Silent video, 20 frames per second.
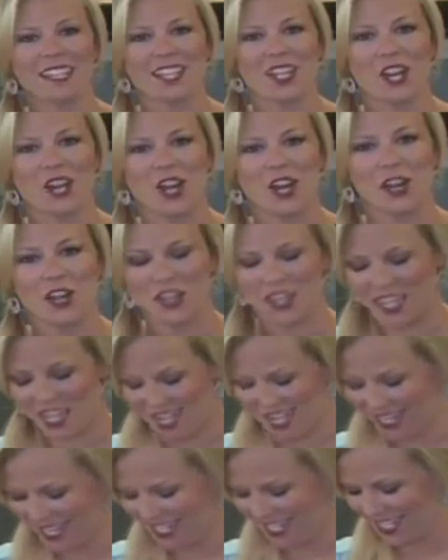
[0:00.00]
and
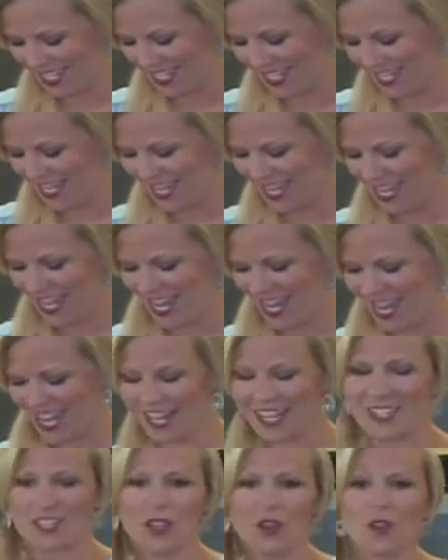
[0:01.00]
earthy.
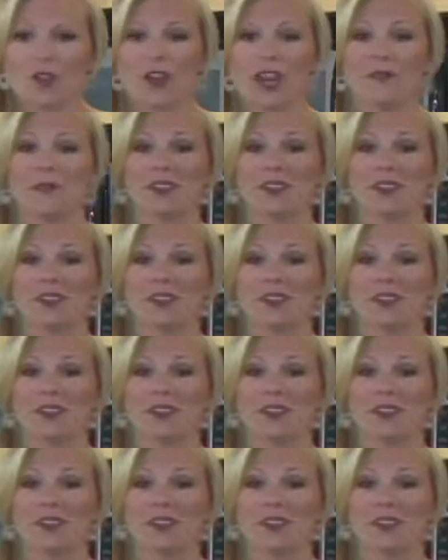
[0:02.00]
And it's so great